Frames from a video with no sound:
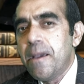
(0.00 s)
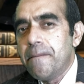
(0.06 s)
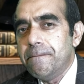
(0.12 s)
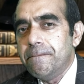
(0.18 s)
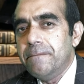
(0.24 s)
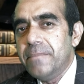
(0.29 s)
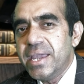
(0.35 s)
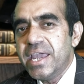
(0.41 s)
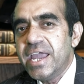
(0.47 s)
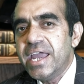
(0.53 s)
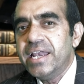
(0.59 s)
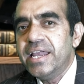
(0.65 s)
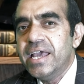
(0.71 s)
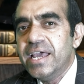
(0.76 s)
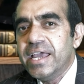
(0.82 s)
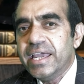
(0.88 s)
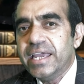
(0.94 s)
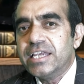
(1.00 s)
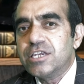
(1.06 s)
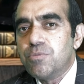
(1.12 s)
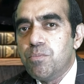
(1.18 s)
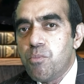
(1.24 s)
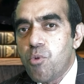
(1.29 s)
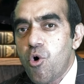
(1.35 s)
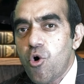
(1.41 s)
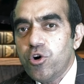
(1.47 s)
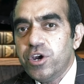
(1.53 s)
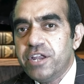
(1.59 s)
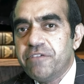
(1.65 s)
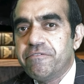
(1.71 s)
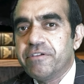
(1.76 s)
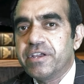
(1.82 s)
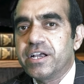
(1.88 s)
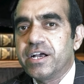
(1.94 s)
made it more
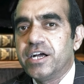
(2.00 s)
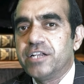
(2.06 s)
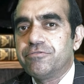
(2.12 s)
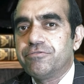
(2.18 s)
difficult